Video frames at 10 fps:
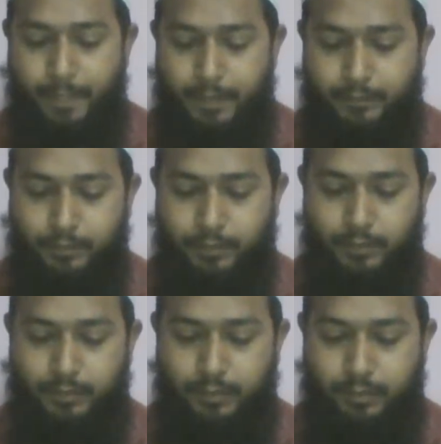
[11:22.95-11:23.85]

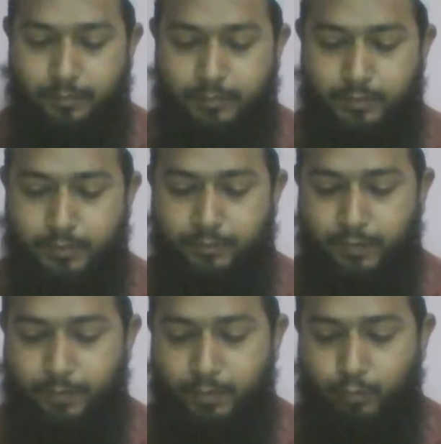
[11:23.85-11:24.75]
Actually, Abyssinia is a
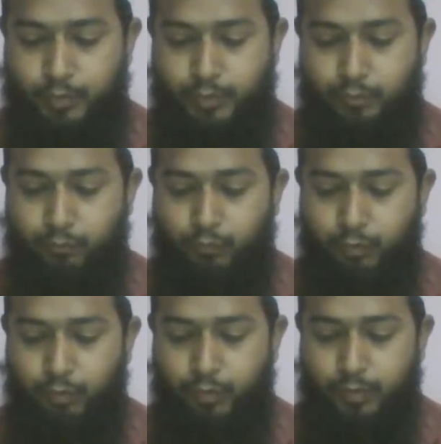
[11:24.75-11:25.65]
famous Western
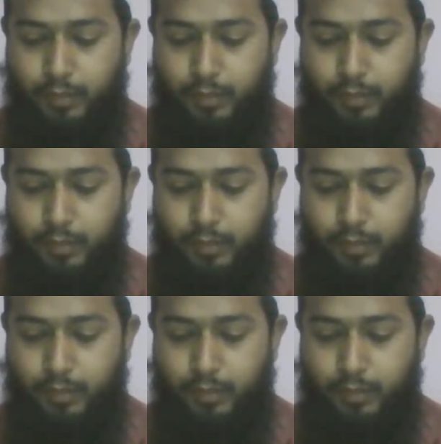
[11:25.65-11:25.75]
world,